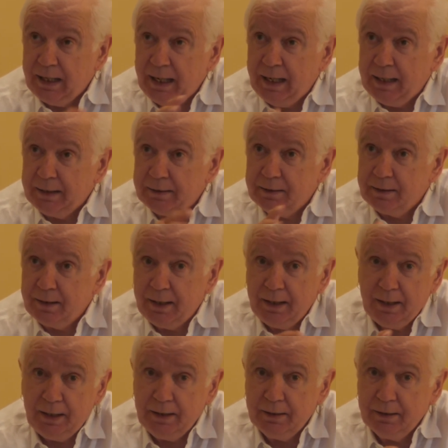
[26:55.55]
and
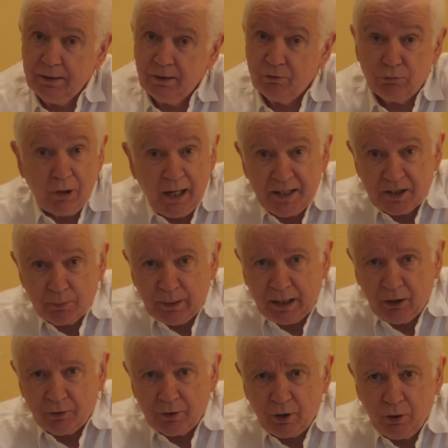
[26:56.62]
they write
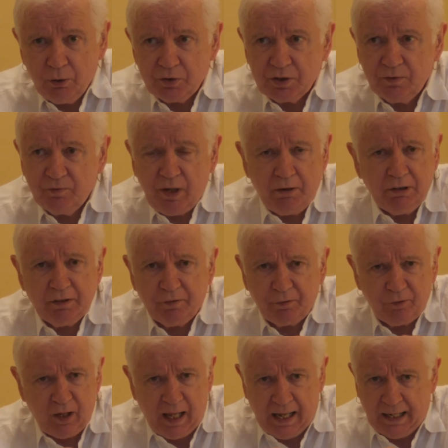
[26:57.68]
about those in very
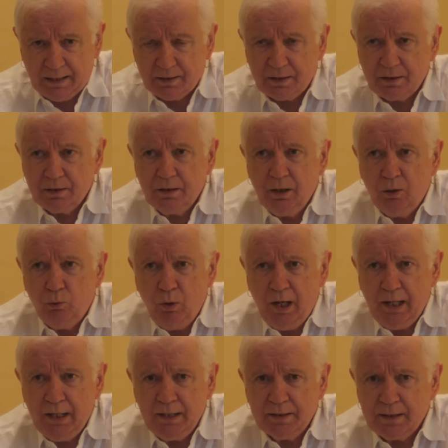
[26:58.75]
flat
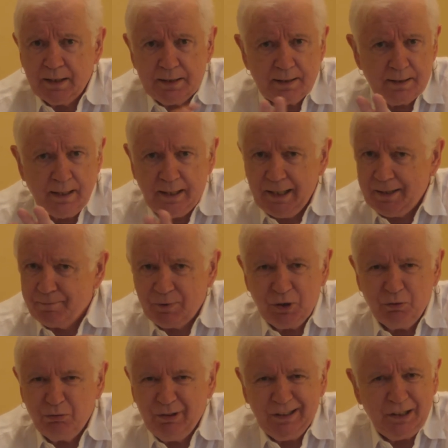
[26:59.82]
ways, I say
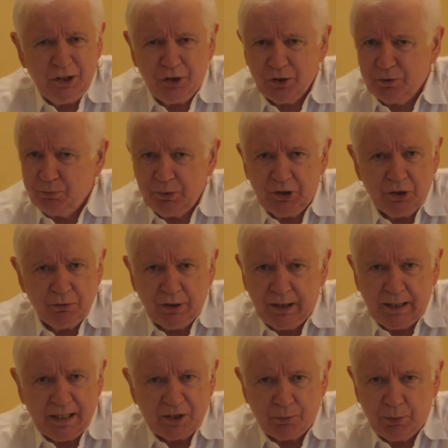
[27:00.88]
you really shouldn't be doing
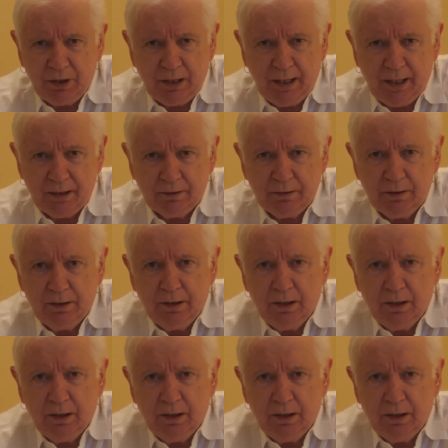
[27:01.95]
an SPN,